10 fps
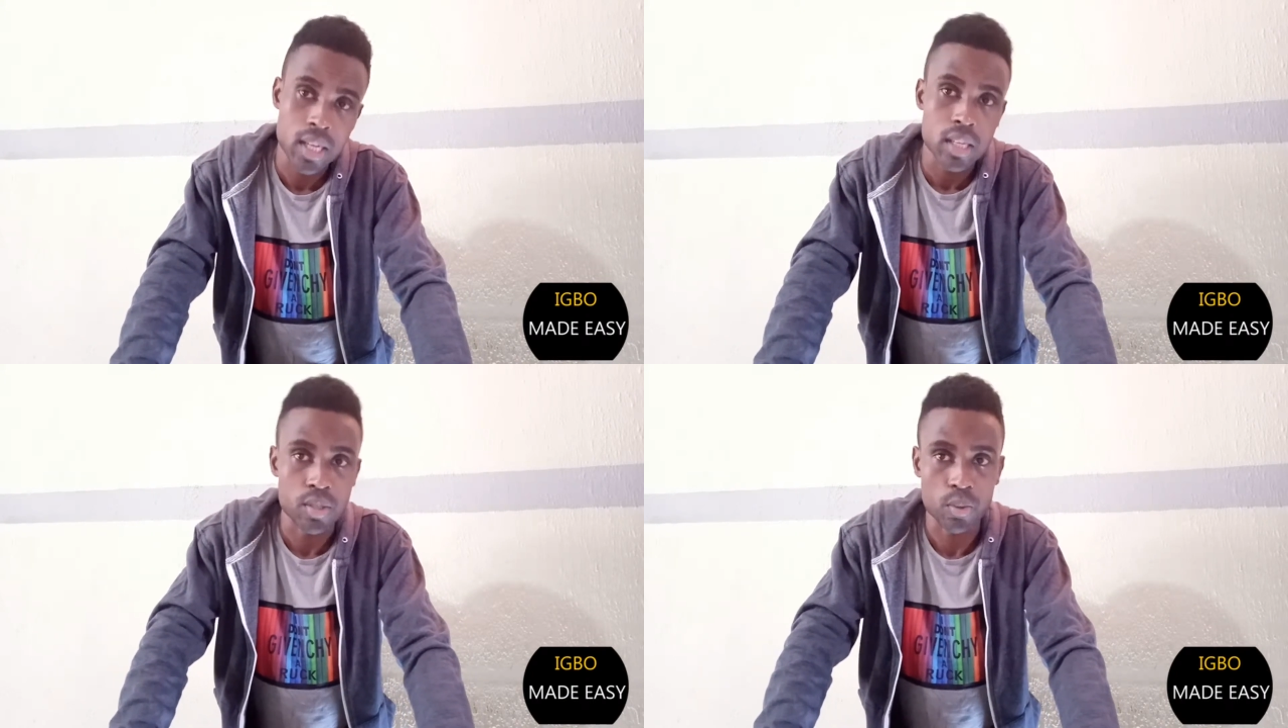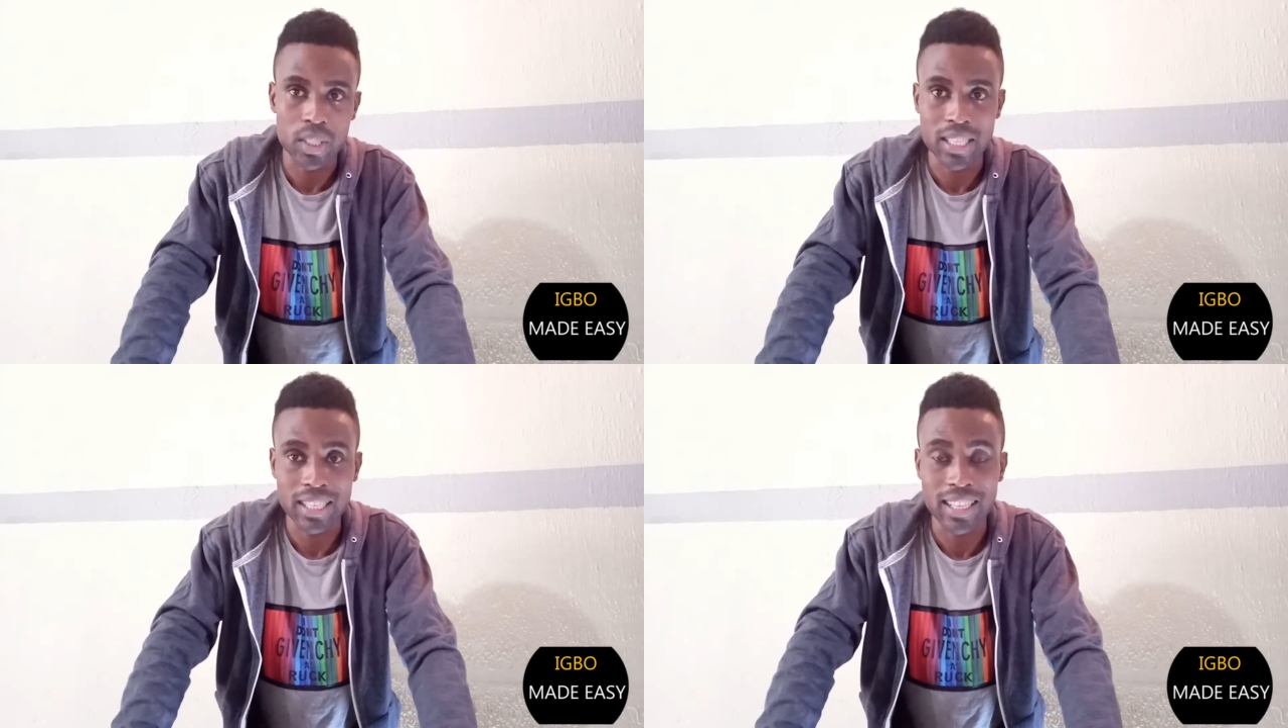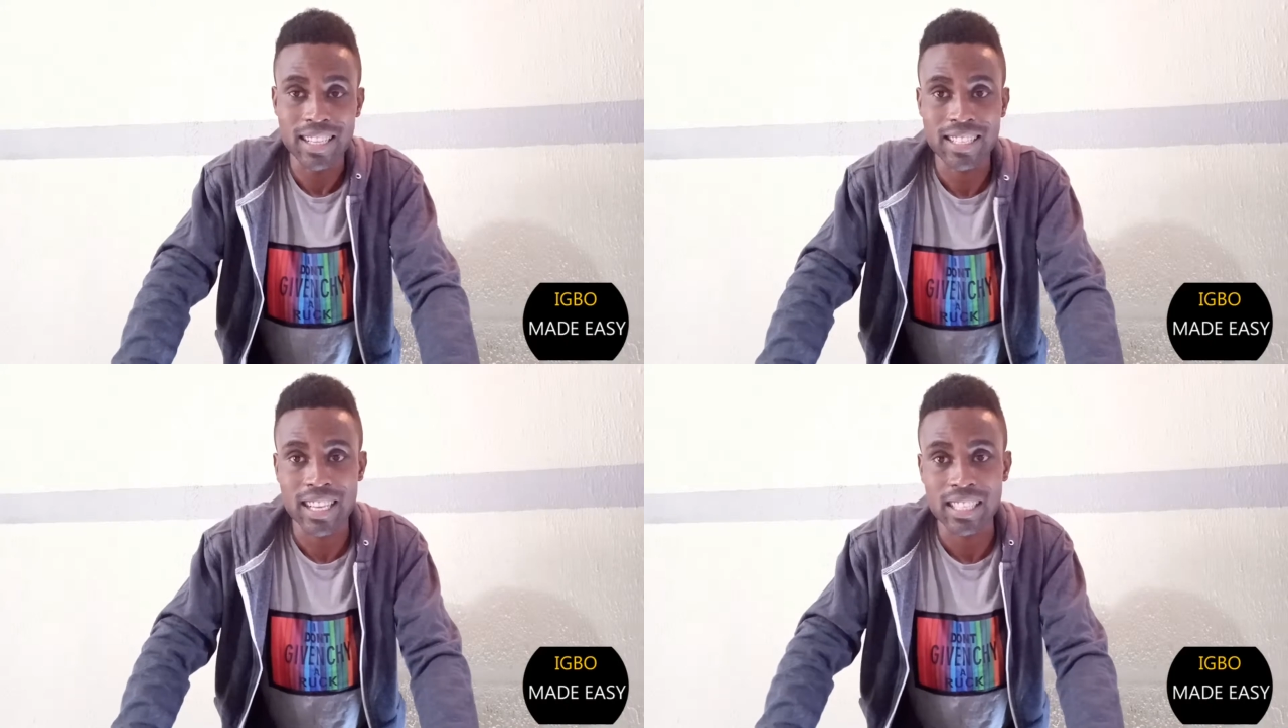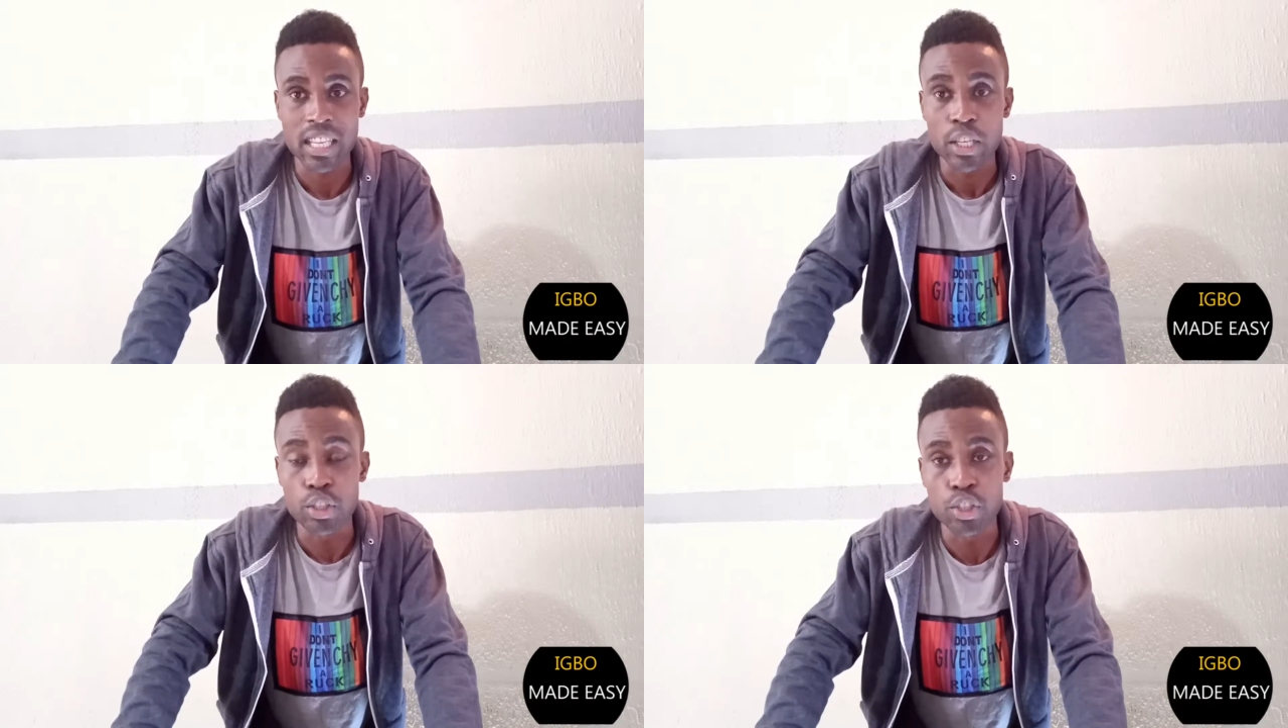So these are the things that
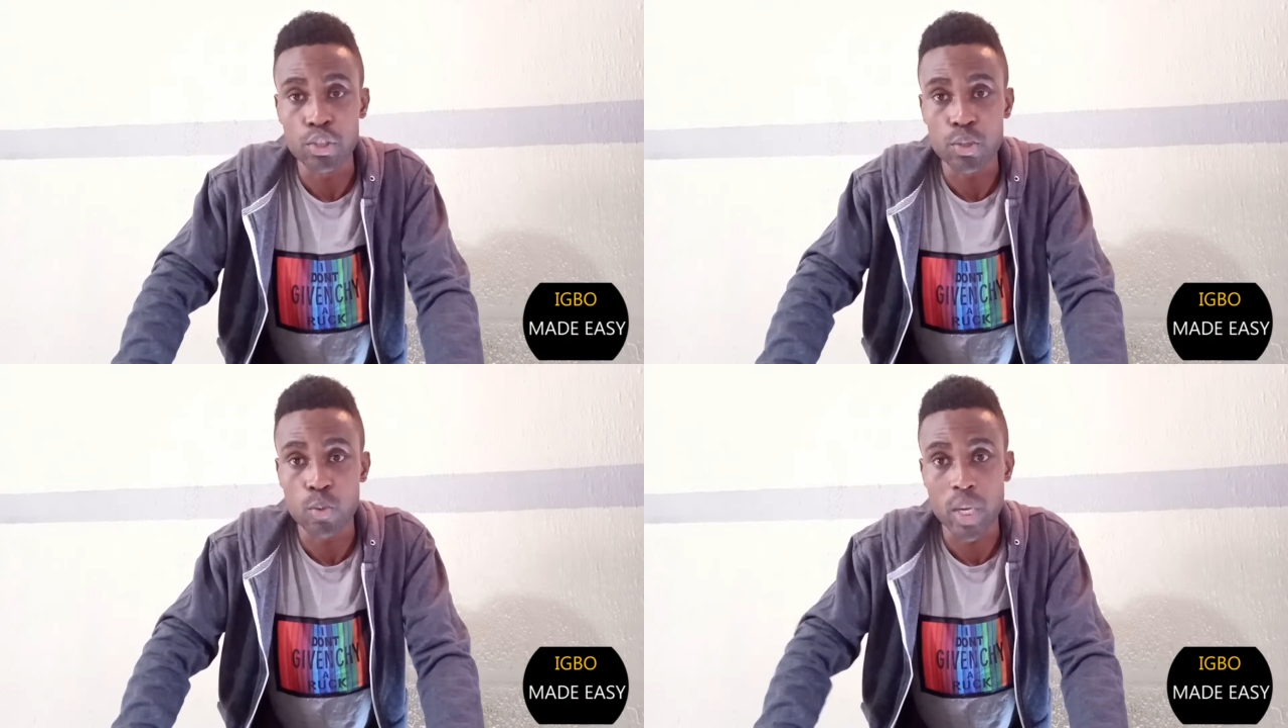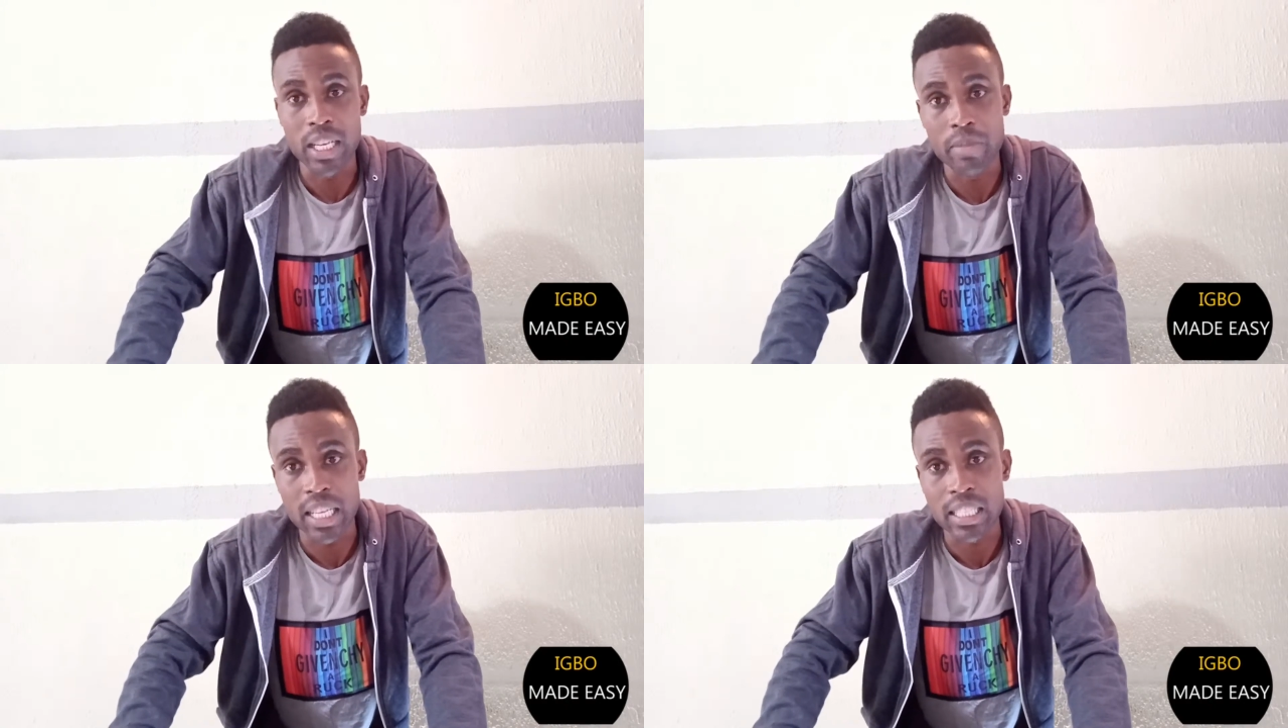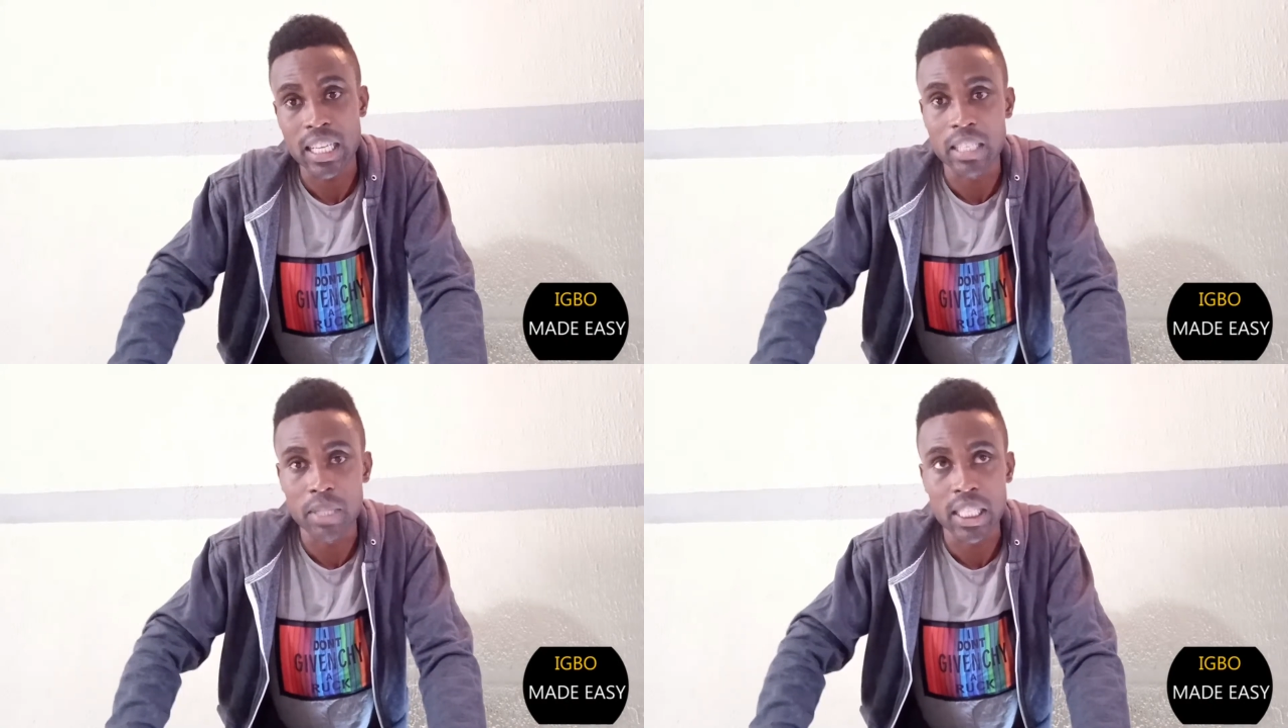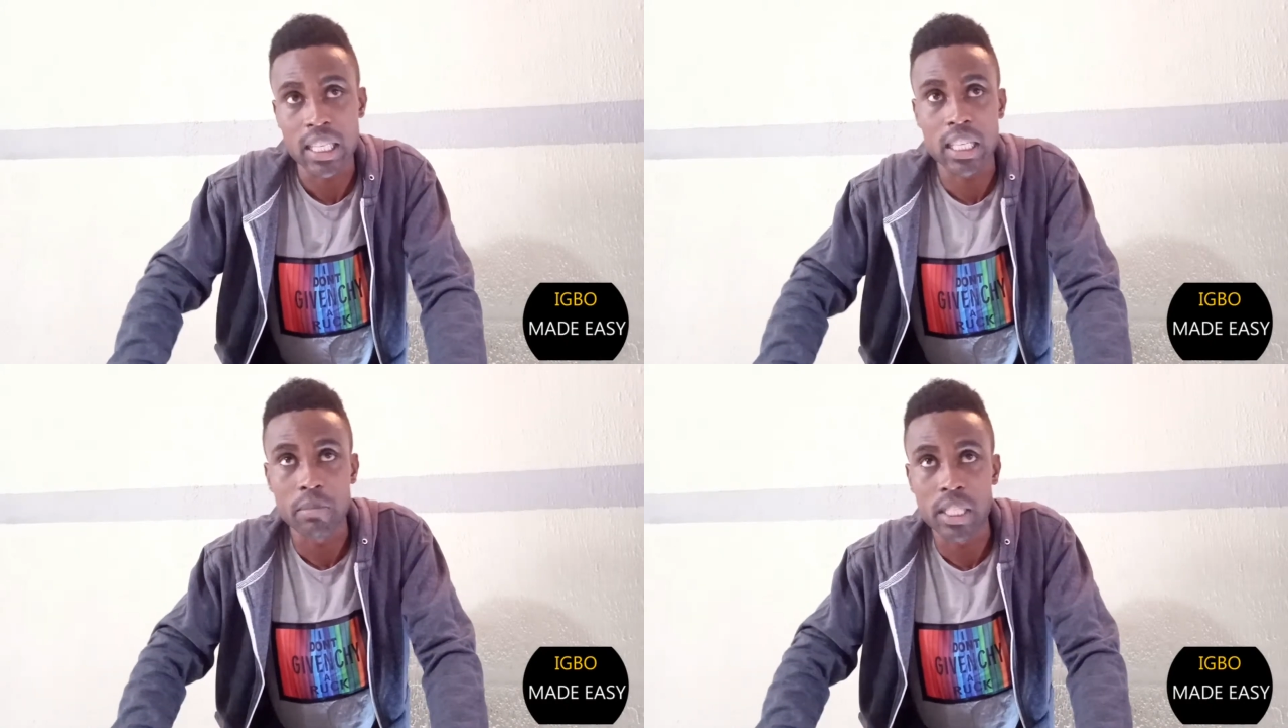you use to eliminate
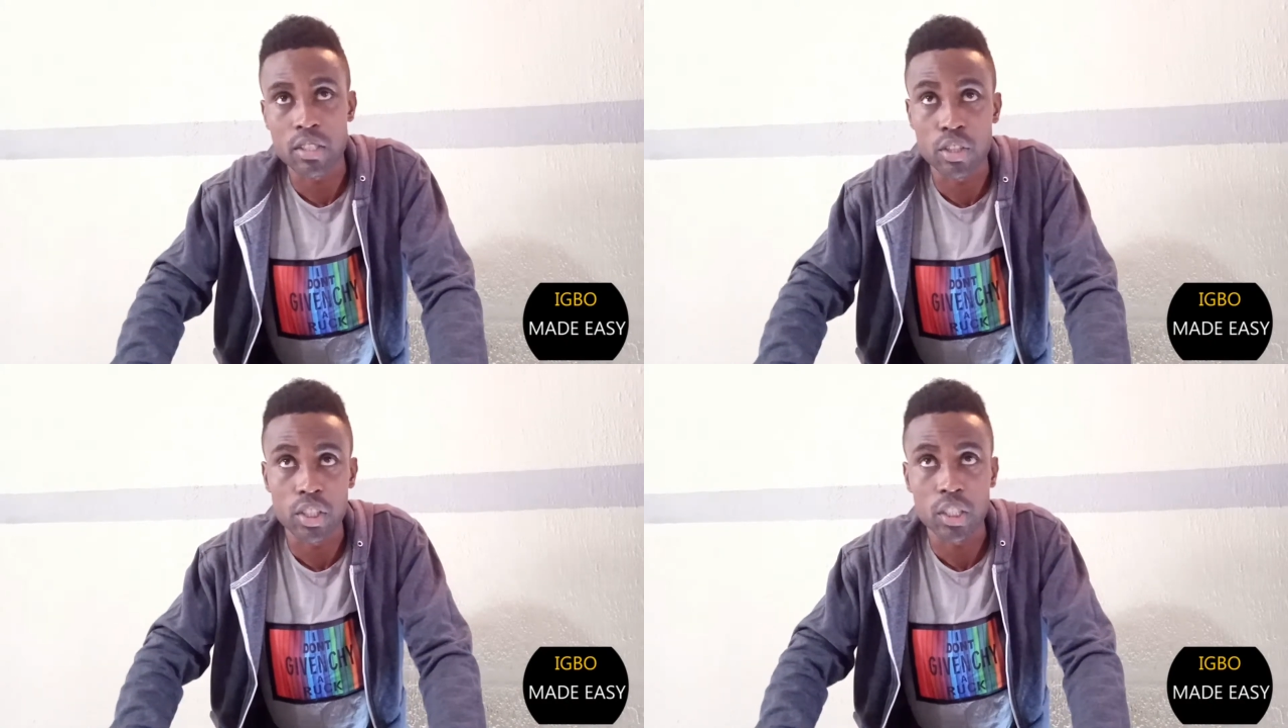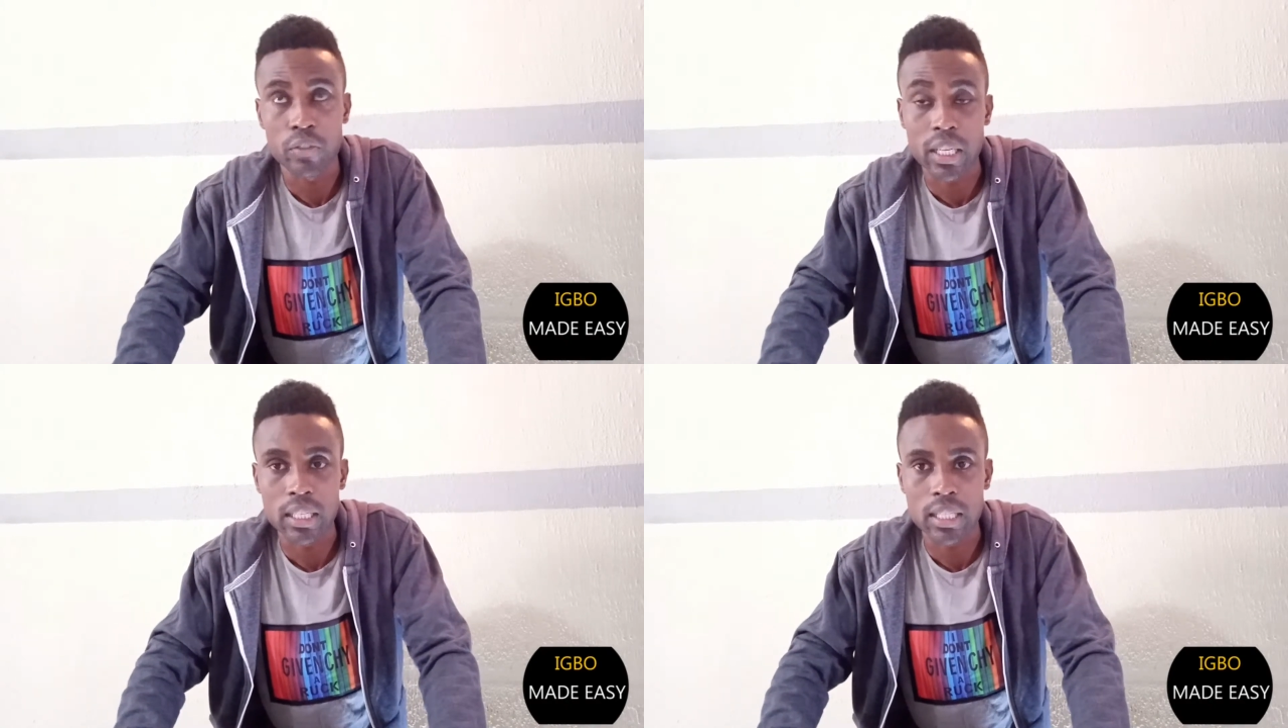until you finally